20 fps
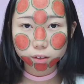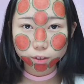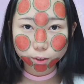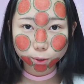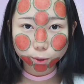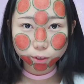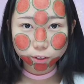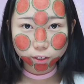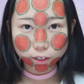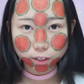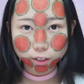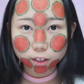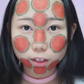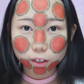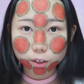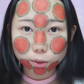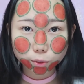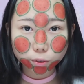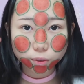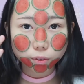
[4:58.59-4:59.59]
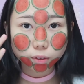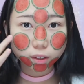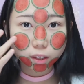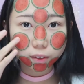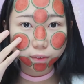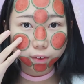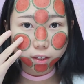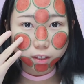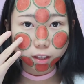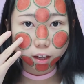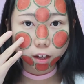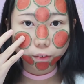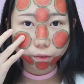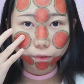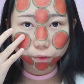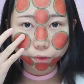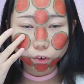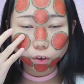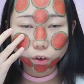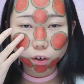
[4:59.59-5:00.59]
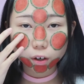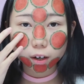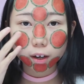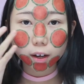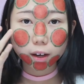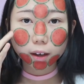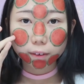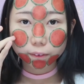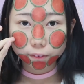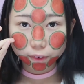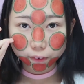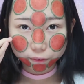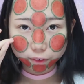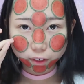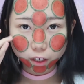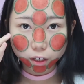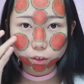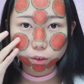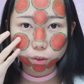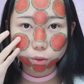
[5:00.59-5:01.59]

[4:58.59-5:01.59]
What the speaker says: so you just need to leave it on for 15